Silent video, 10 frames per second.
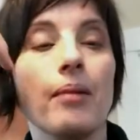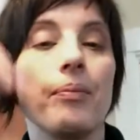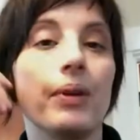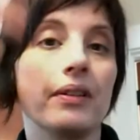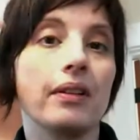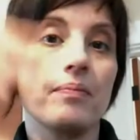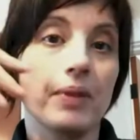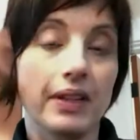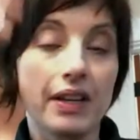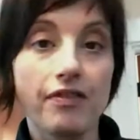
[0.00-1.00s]
but
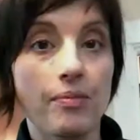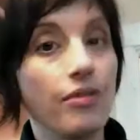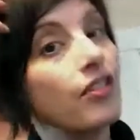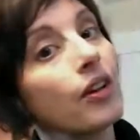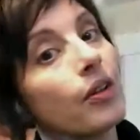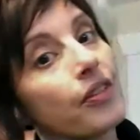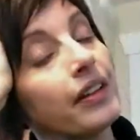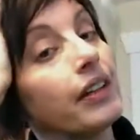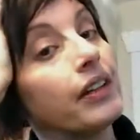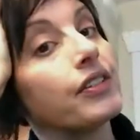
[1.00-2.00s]
give them skills they
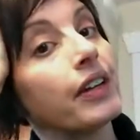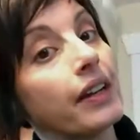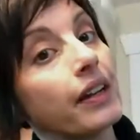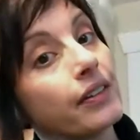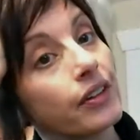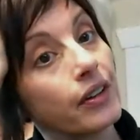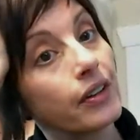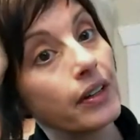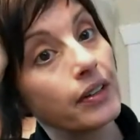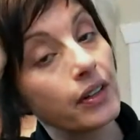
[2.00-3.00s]
need to get
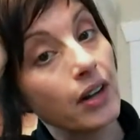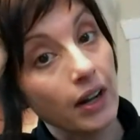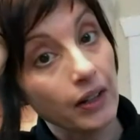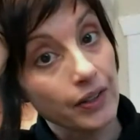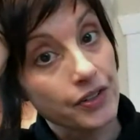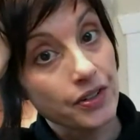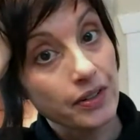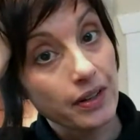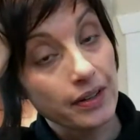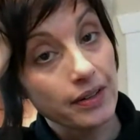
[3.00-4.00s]
into college
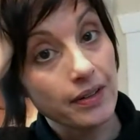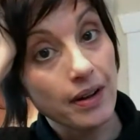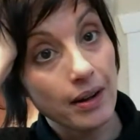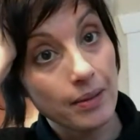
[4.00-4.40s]
and